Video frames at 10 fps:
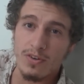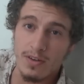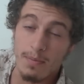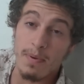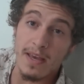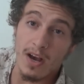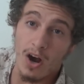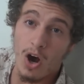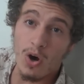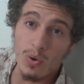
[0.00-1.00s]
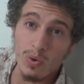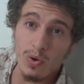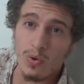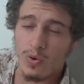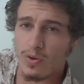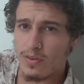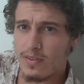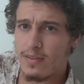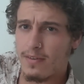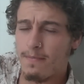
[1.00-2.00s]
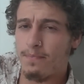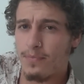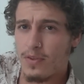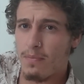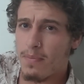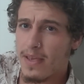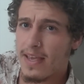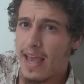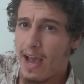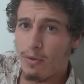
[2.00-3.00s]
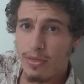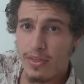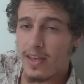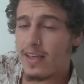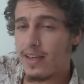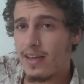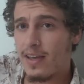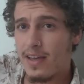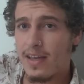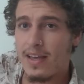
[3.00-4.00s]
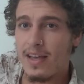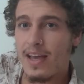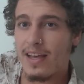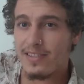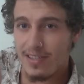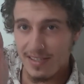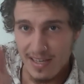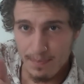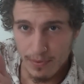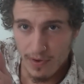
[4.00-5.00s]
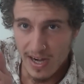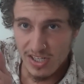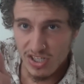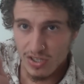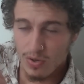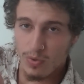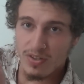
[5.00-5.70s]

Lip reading: to be whole or to be healthy is a separation or